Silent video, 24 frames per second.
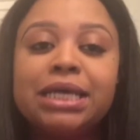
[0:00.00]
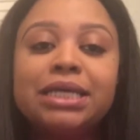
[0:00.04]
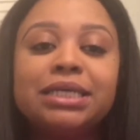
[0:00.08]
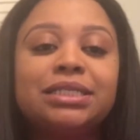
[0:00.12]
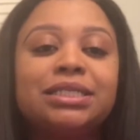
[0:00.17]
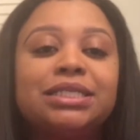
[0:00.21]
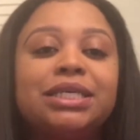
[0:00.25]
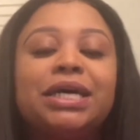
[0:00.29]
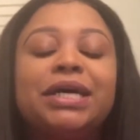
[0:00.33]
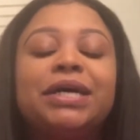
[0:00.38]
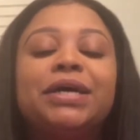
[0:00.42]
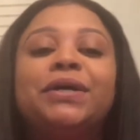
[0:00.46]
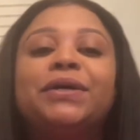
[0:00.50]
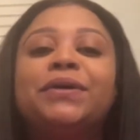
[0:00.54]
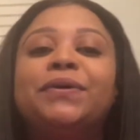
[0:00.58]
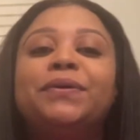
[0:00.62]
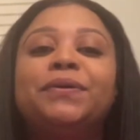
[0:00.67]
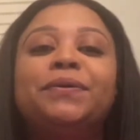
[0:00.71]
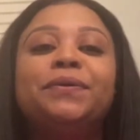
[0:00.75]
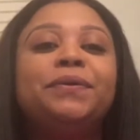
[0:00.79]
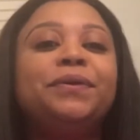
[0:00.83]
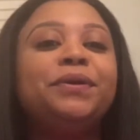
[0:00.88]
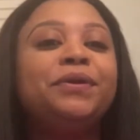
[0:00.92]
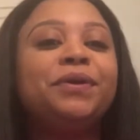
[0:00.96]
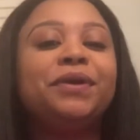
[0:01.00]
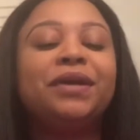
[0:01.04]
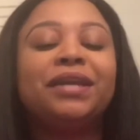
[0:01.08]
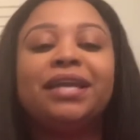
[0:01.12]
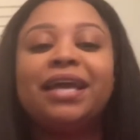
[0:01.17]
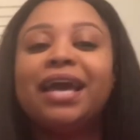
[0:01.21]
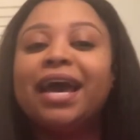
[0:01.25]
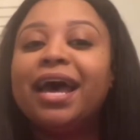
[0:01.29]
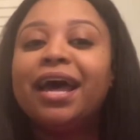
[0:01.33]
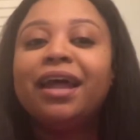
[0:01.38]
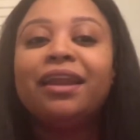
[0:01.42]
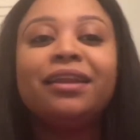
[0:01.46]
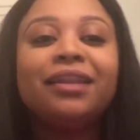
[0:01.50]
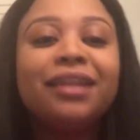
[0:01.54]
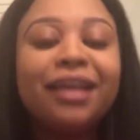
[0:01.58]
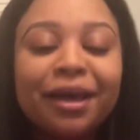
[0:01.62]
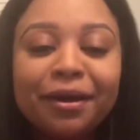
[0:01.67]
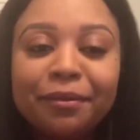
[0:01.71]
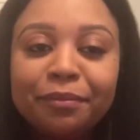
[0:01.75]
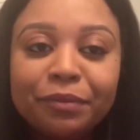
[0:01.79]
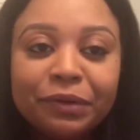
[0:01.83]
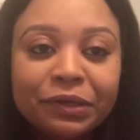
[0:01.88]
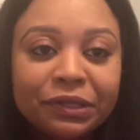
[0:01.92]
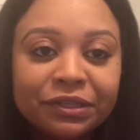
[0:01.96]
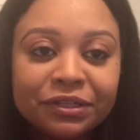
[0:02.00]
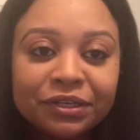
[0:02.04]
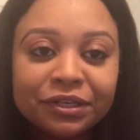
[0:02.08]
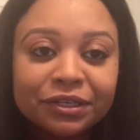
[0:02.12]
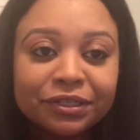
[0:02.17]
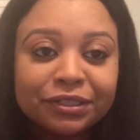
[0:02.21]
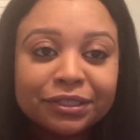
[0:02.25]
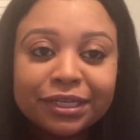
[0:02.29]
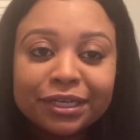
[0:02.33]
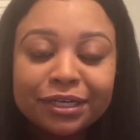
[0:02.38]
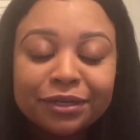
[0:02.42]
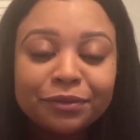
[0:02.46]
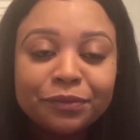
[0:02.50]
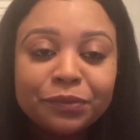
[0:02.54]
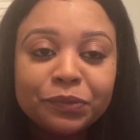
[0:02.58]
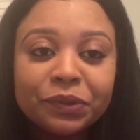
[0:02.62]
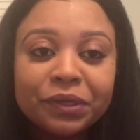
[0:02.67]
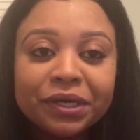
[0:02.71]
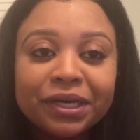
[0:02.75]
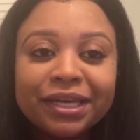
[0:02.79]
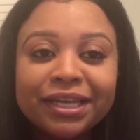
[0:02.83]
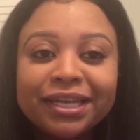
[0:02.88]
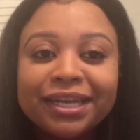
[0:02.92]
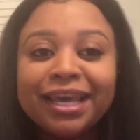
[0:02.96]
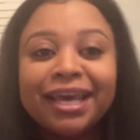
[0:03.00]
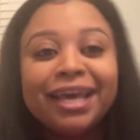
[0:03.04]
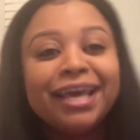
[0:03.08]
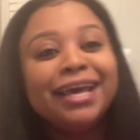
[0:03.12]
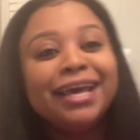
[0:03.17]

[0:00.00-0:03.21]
So you can cuddle up with your little one,